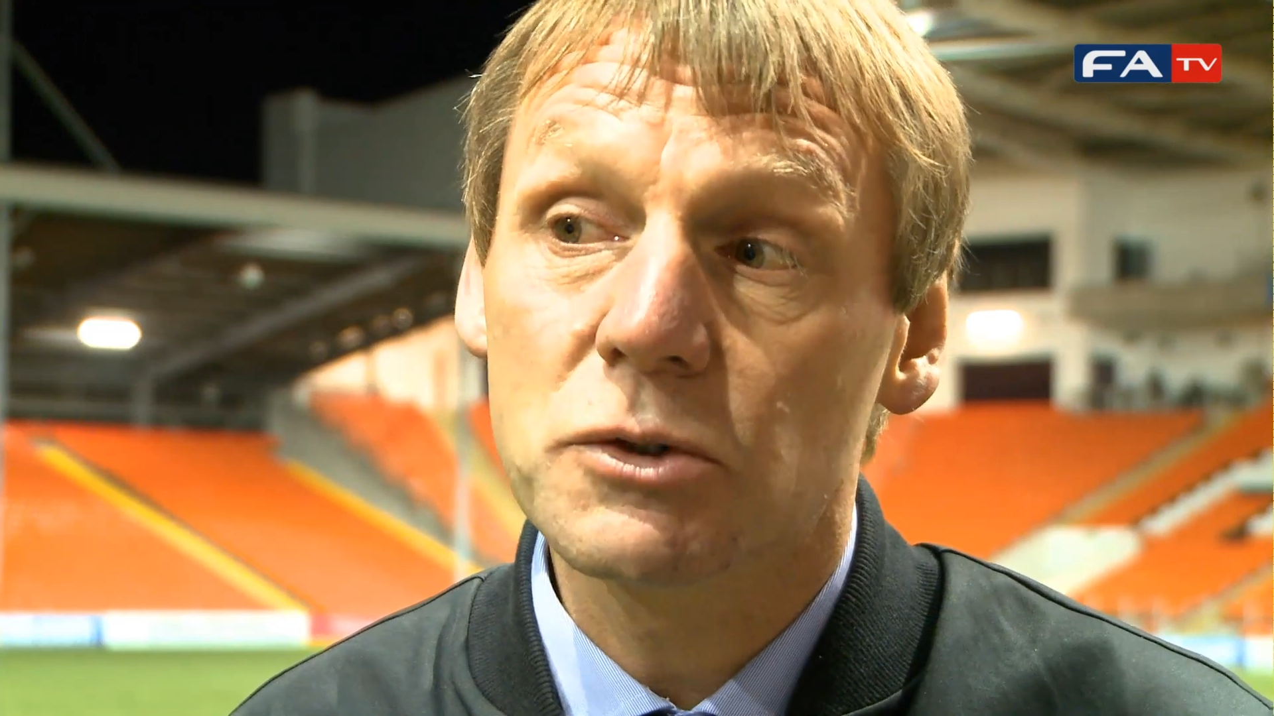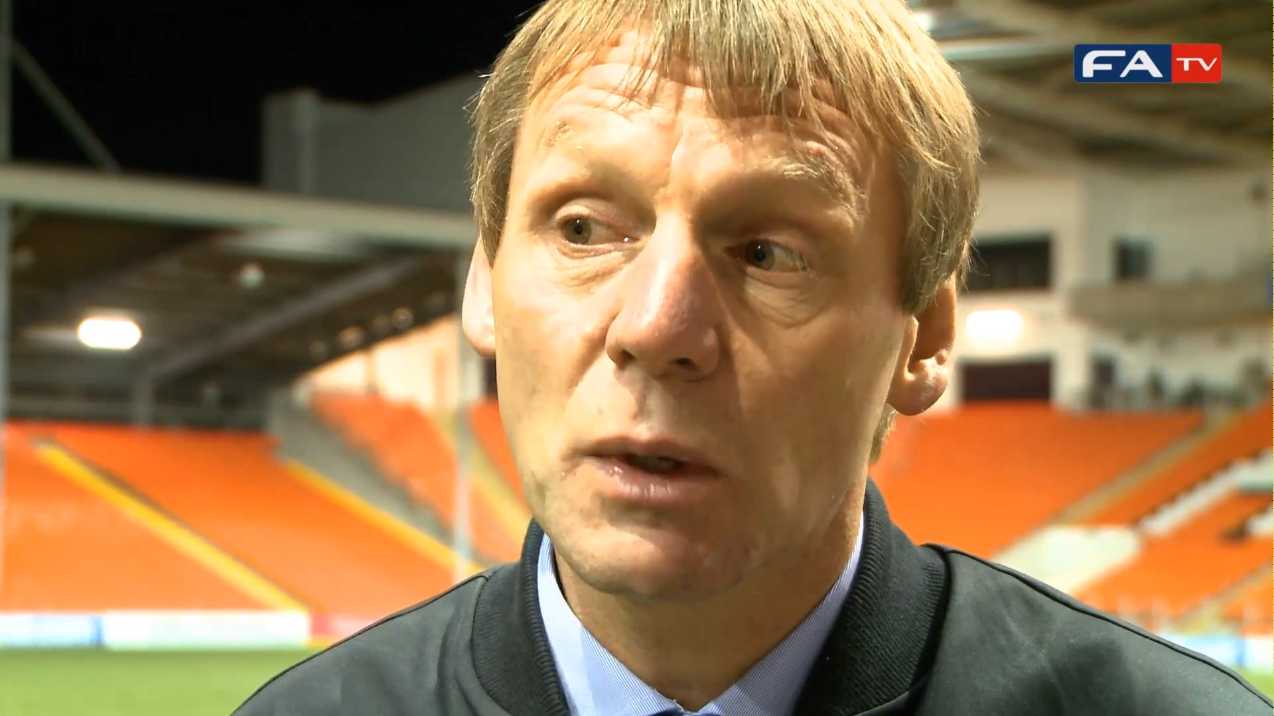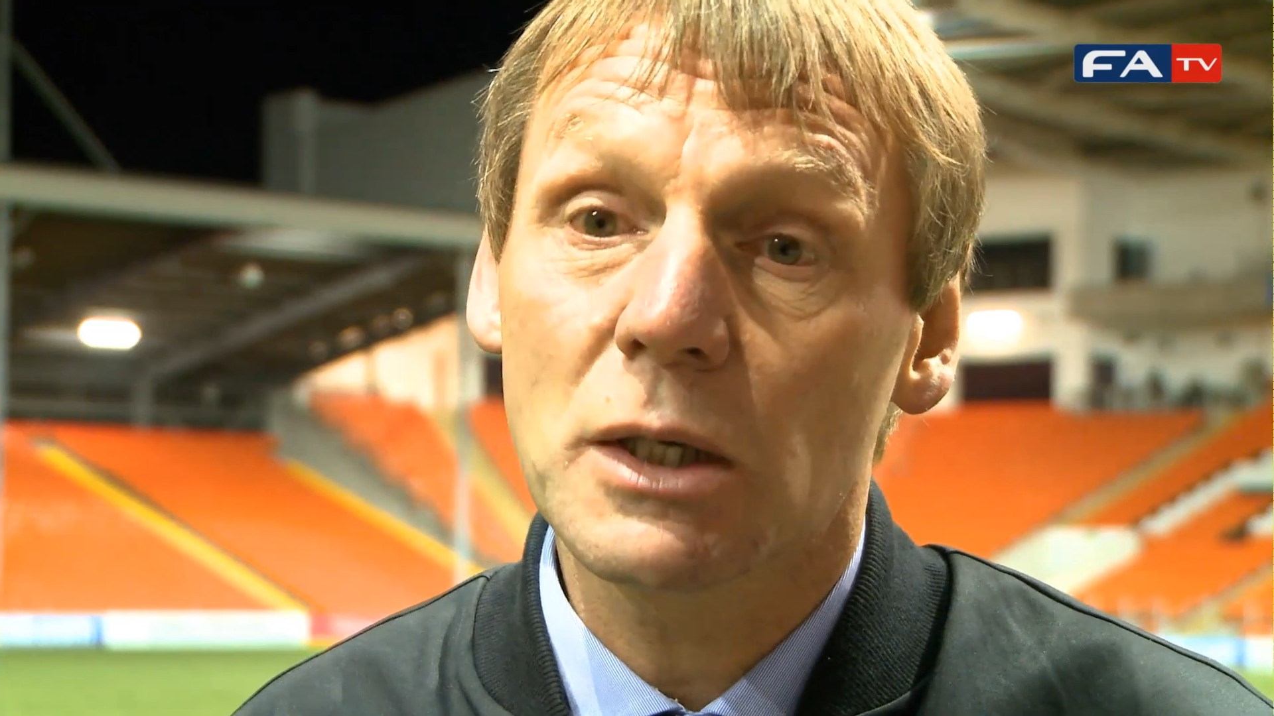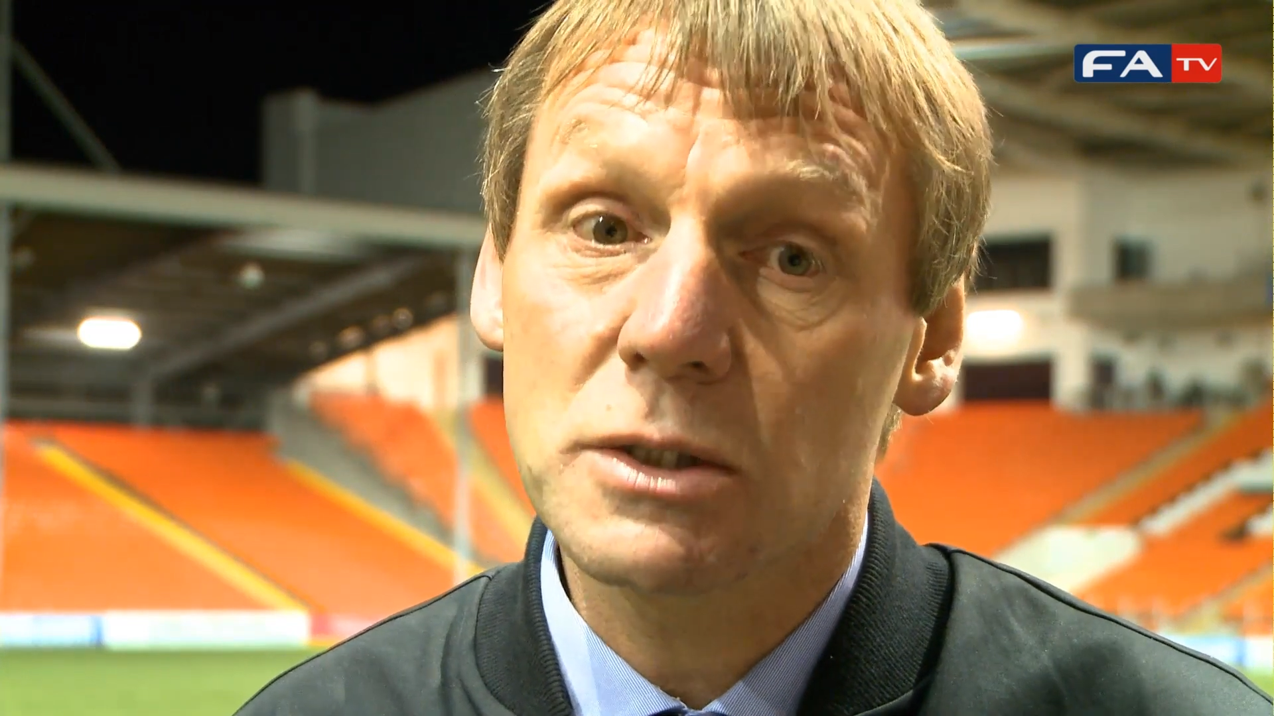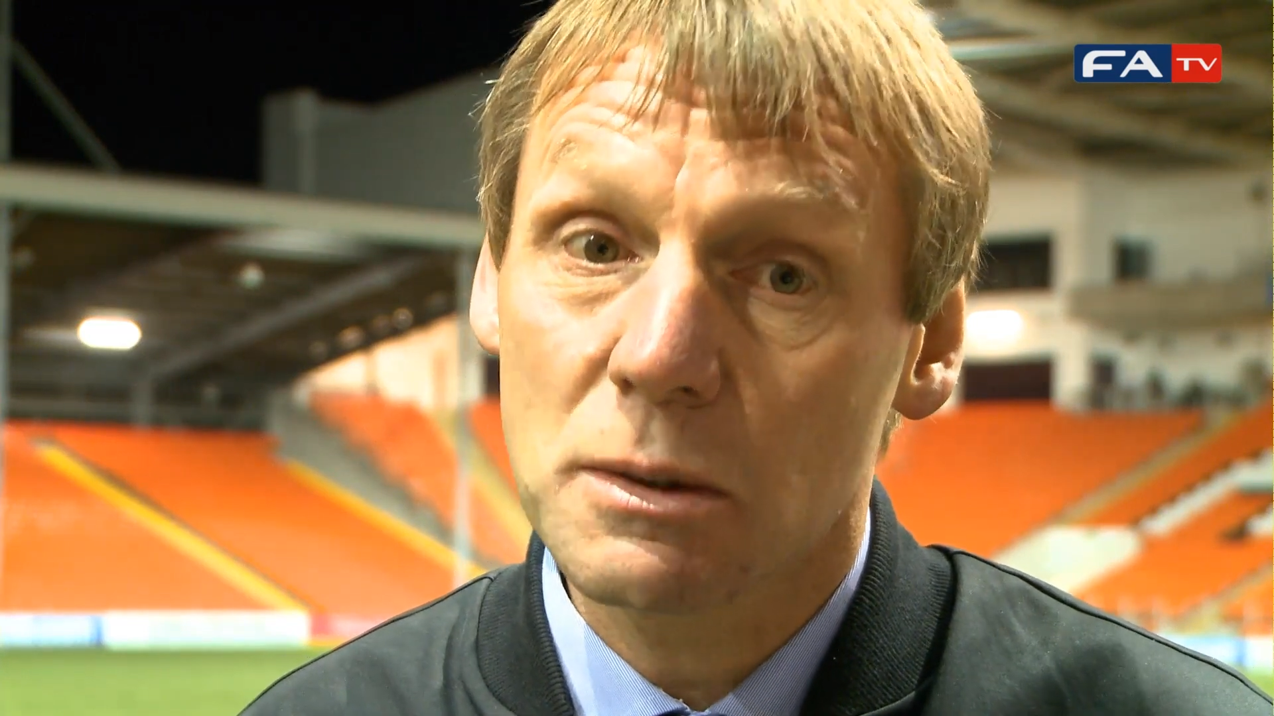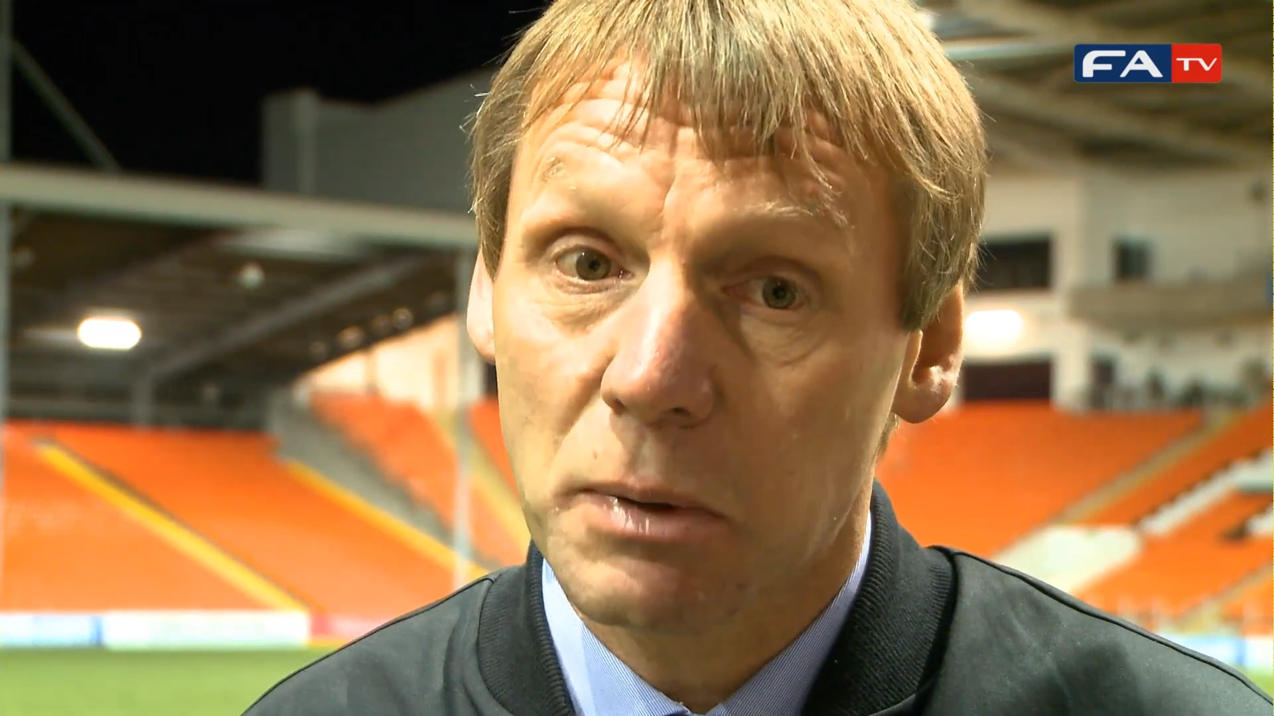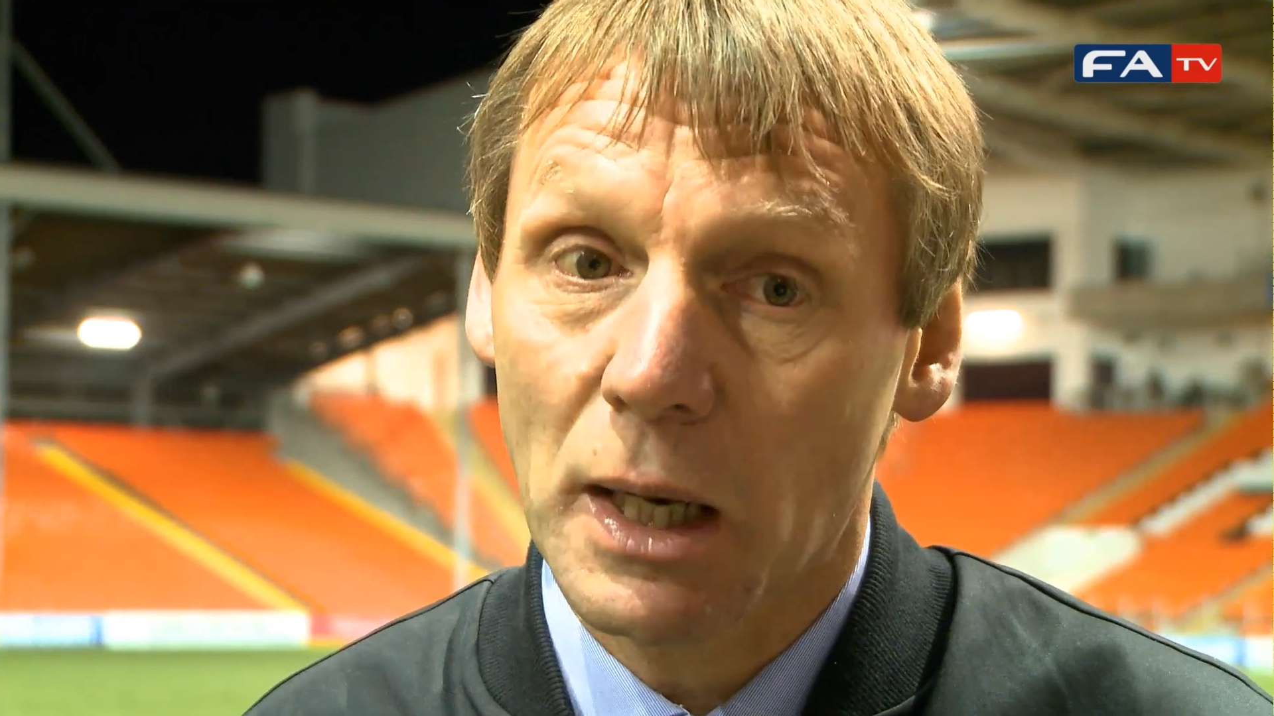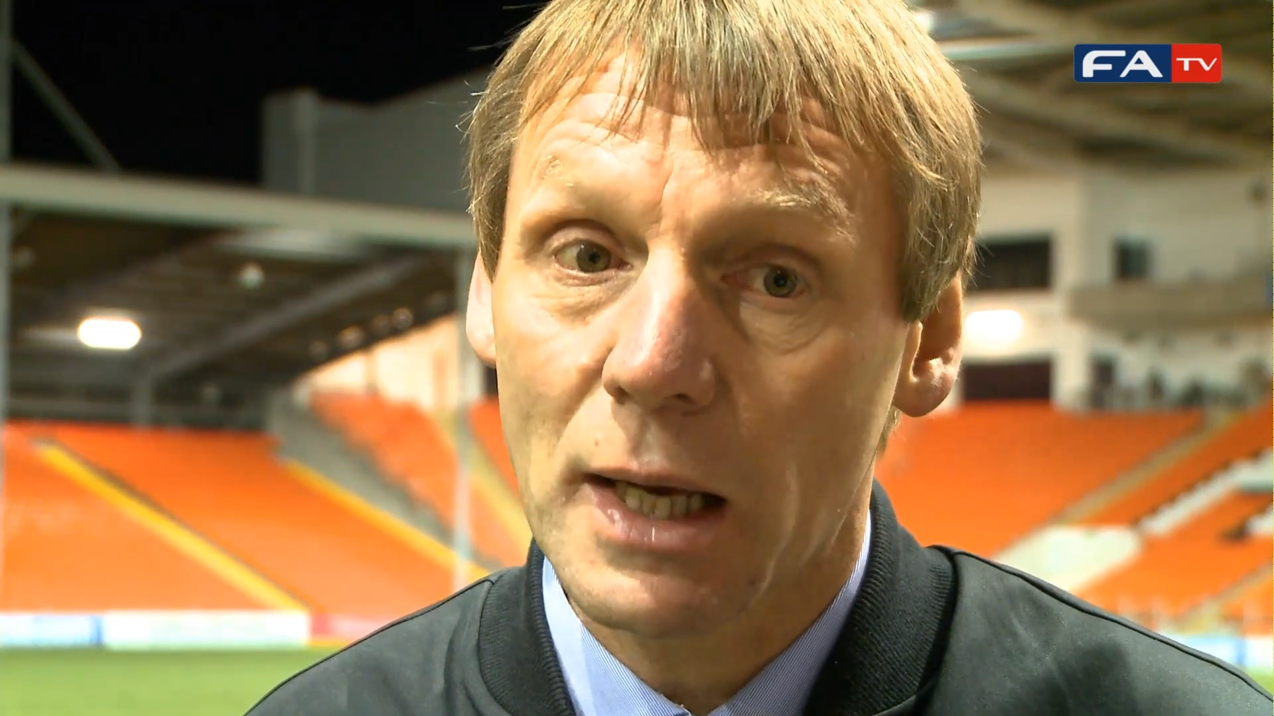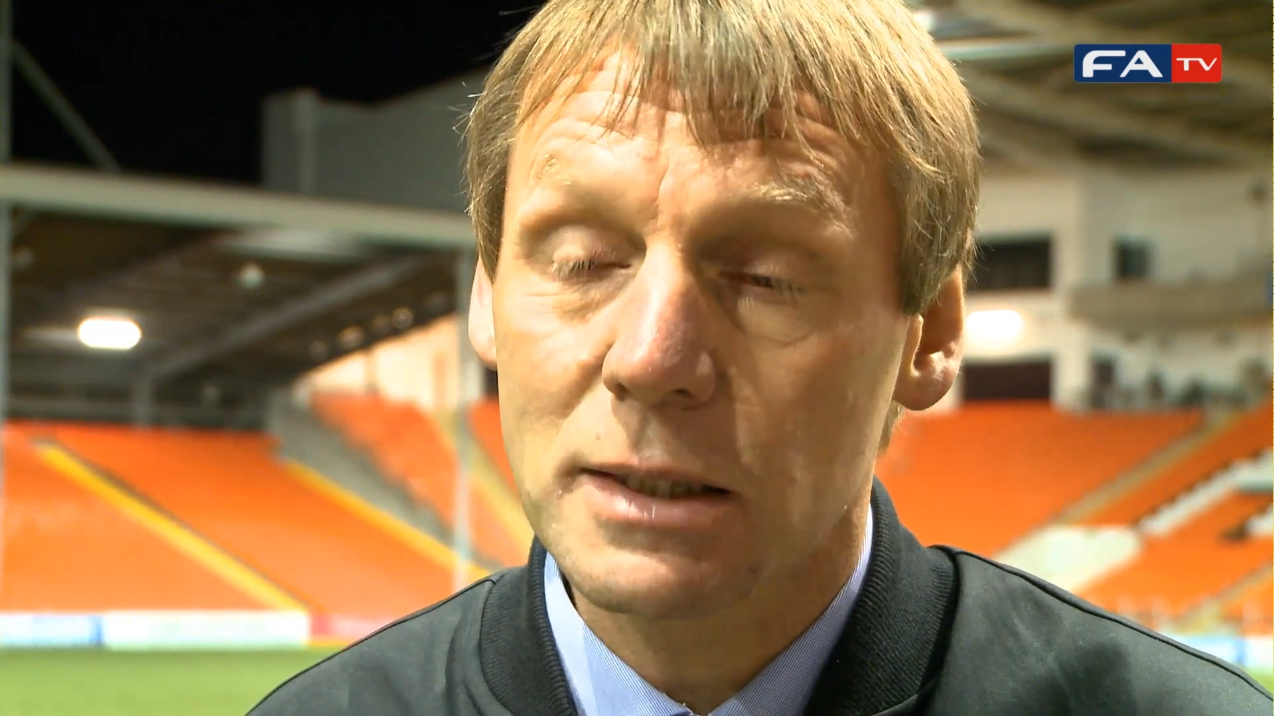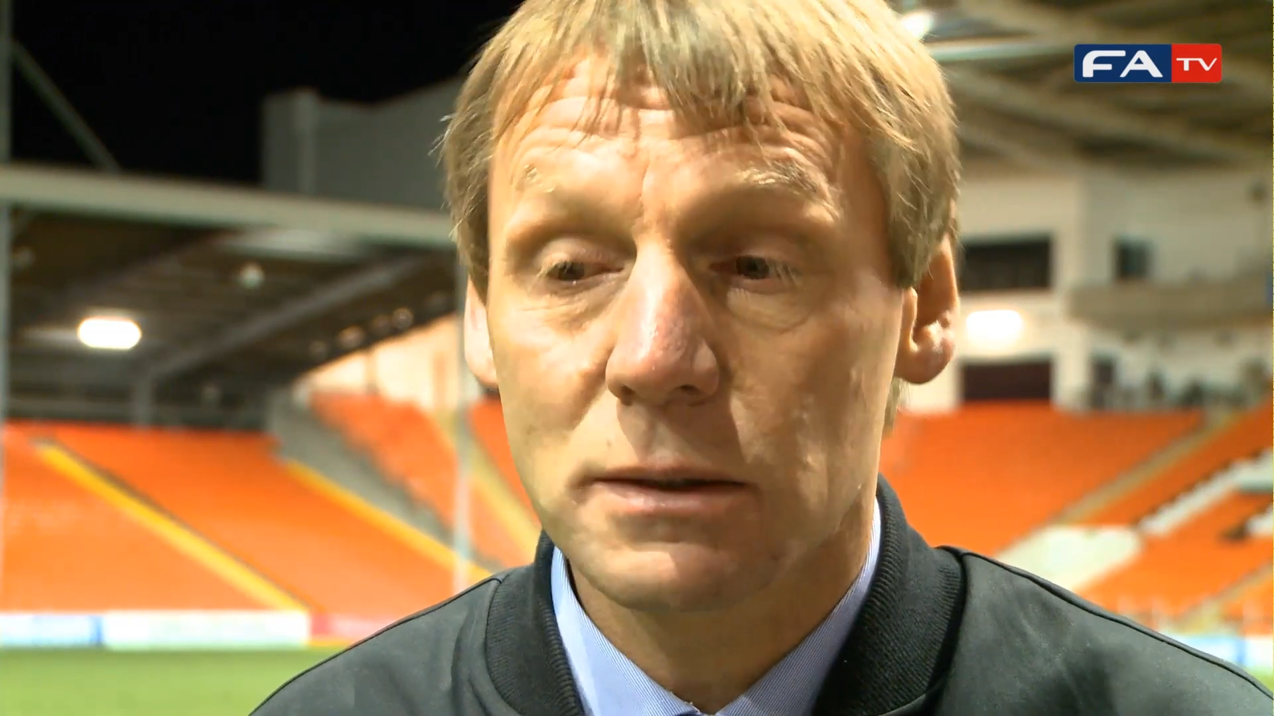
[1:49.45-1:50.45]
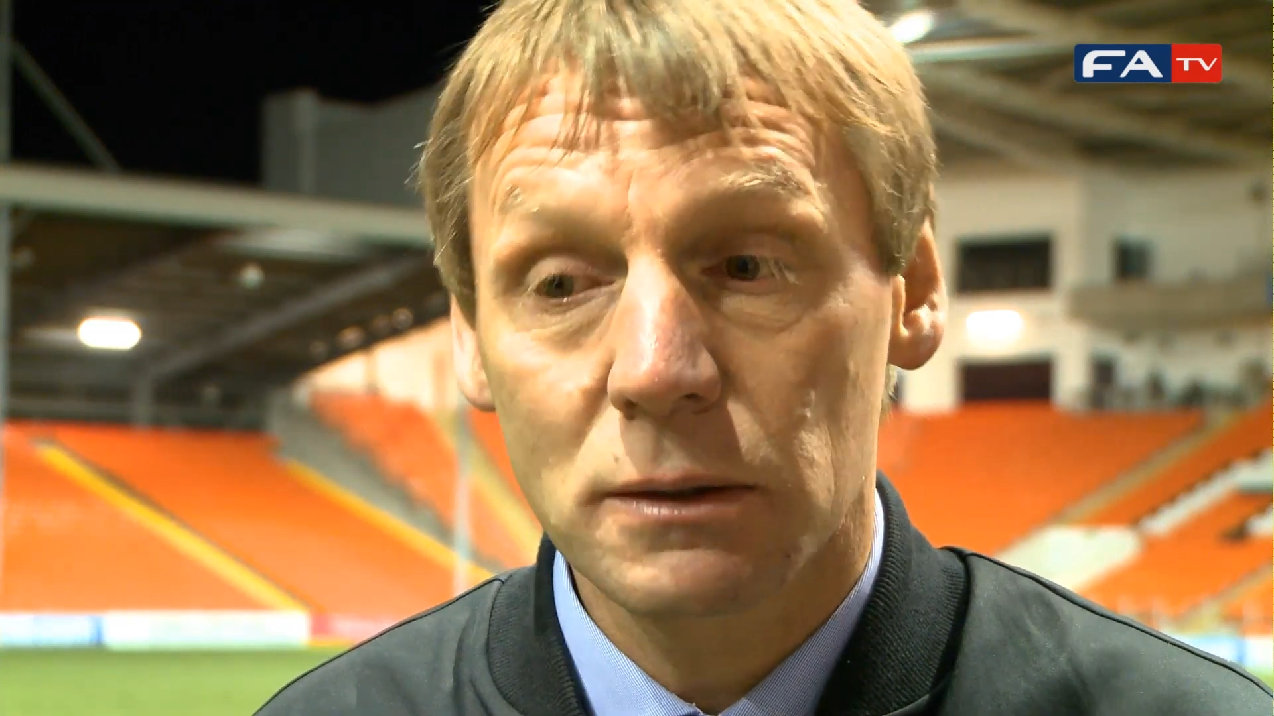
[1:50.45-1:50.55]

as well as the players,